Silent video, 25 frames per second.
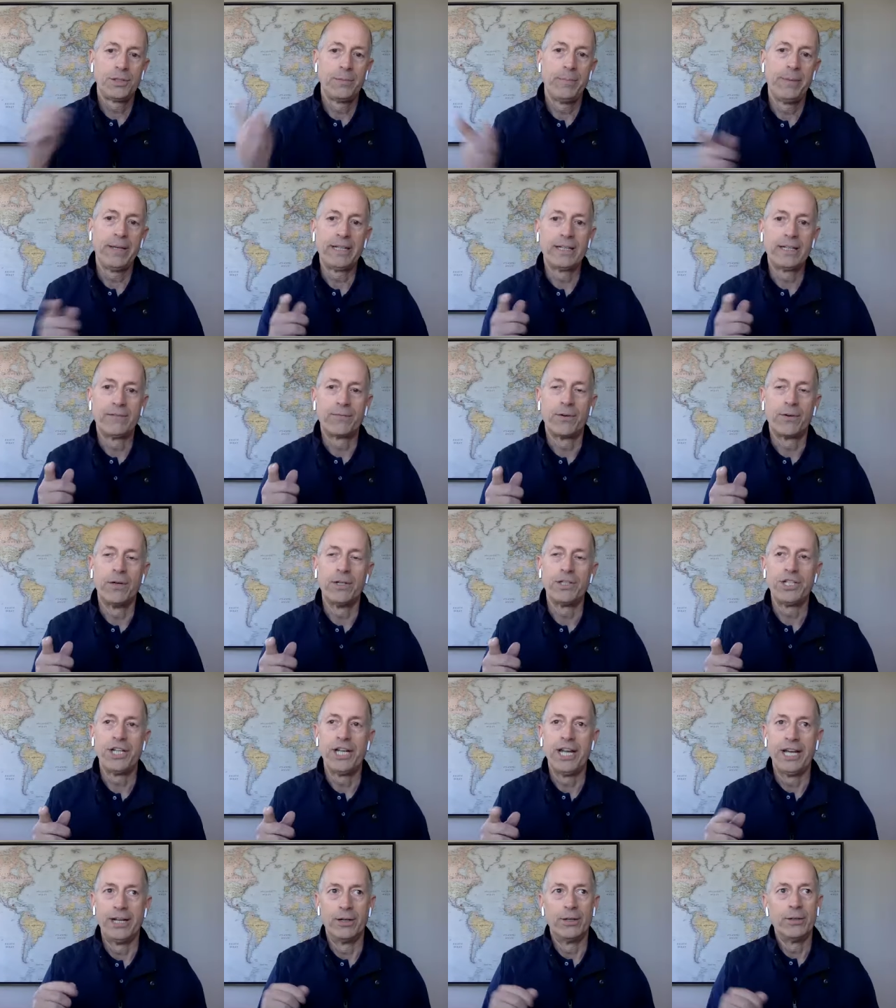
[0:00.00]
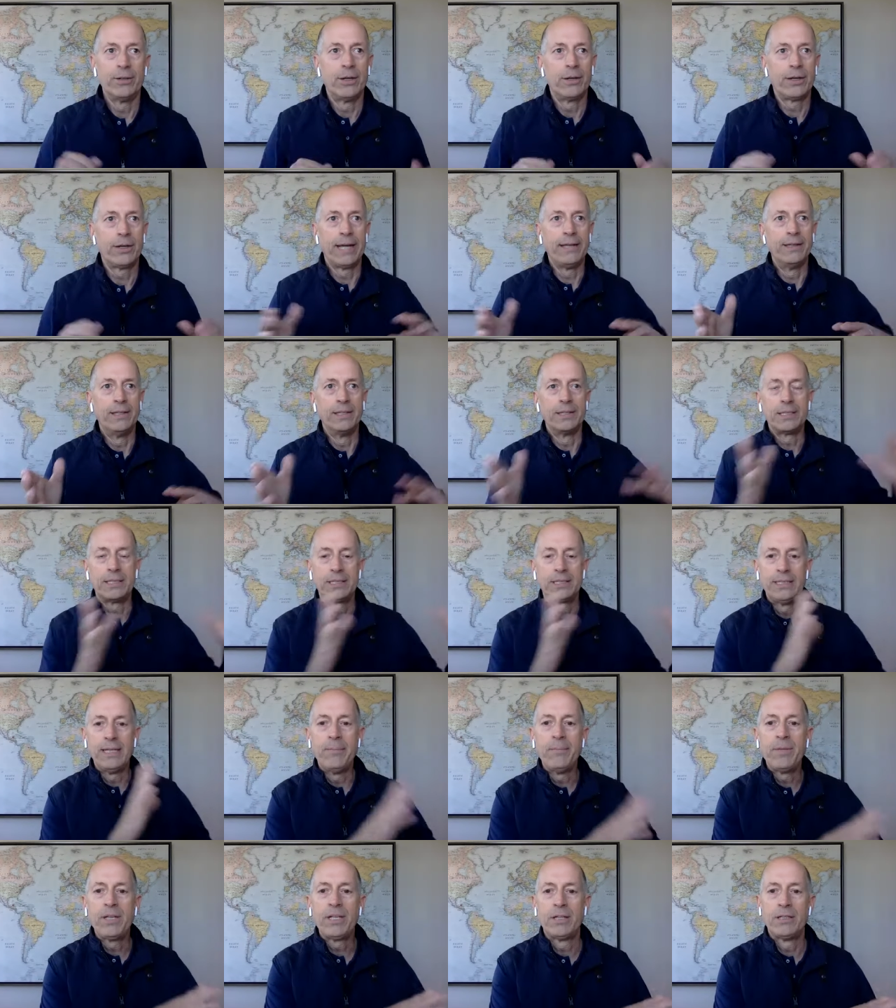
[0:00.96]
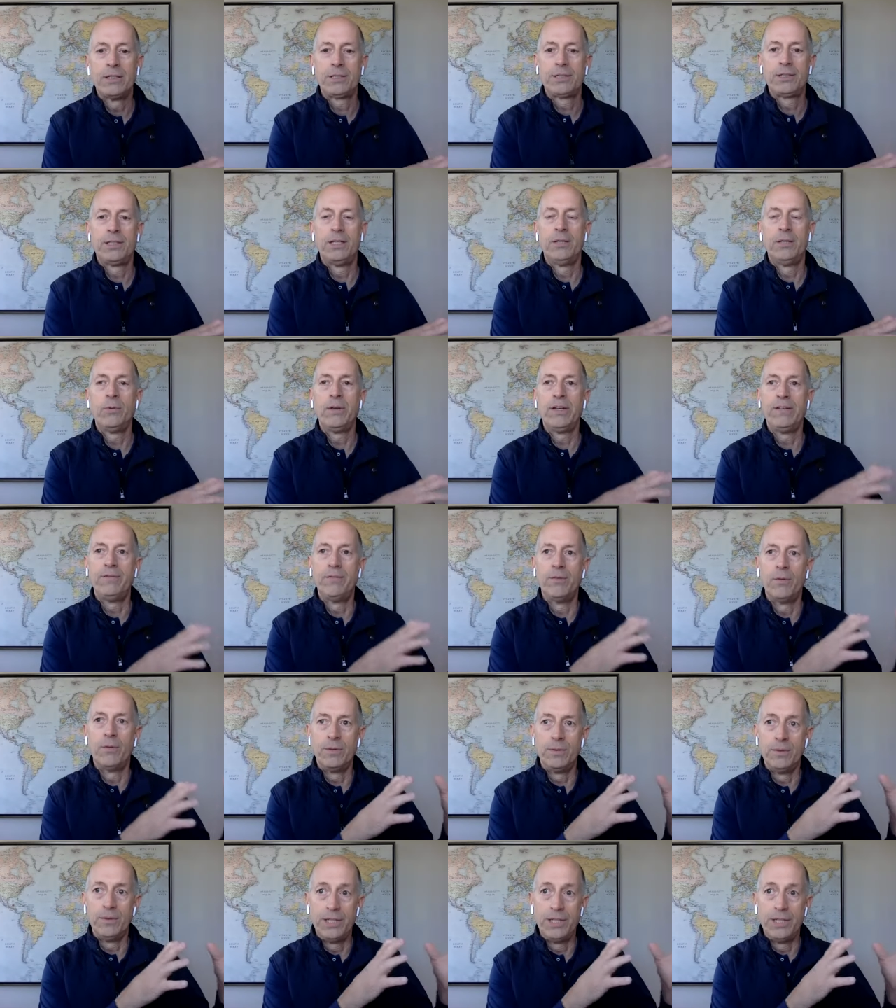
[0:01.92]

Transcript: the big differentiator. Okay, mm-hmm. the stimulus that we've